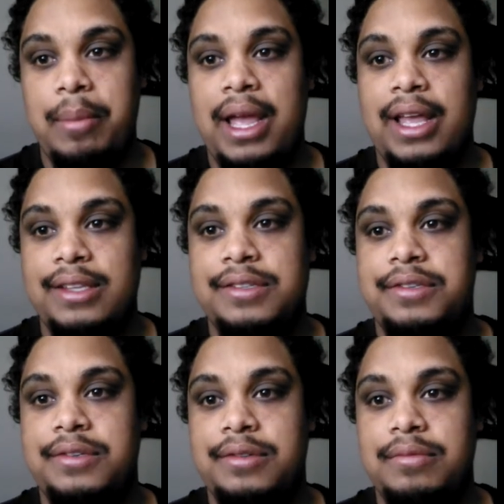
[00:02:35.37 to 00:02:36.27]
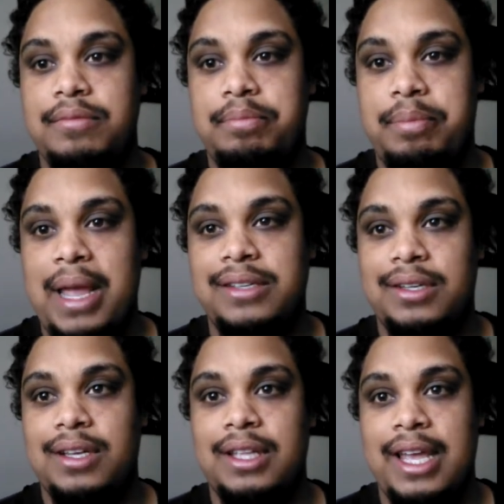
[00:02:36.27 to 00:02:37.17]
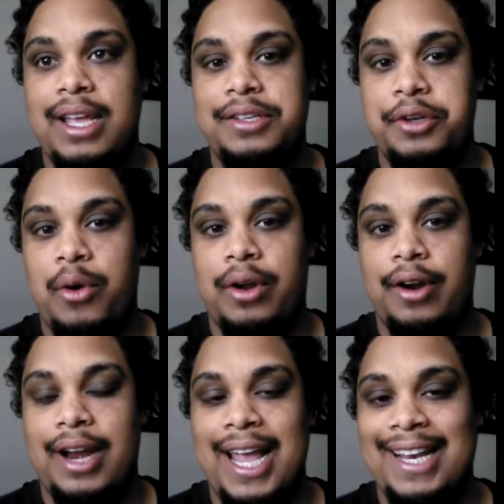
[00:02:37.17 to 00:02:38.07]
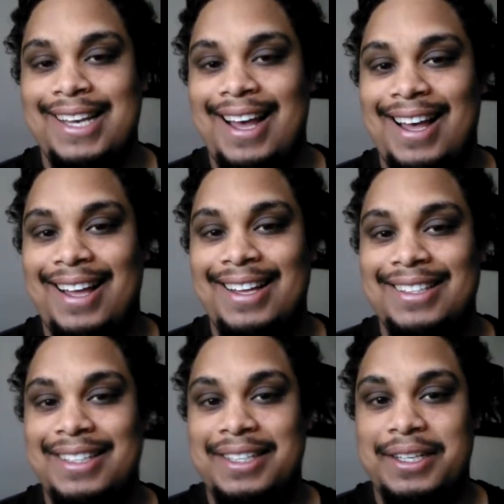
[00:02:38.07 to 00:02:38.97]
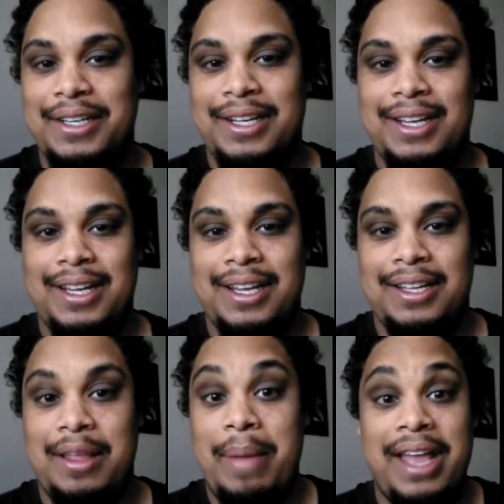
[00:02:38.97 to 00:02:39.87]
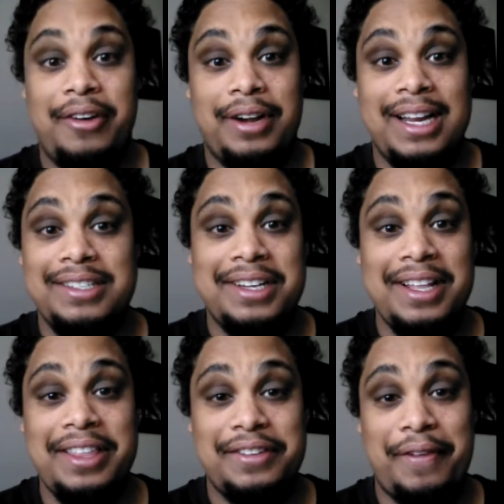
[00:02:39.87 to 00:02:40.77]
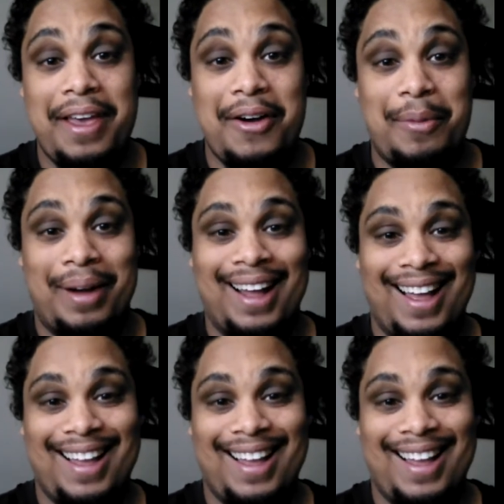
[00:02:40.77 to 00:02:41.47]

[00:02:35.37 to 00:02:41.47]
Man's basically Joker, and the Mandarin isn't in this film.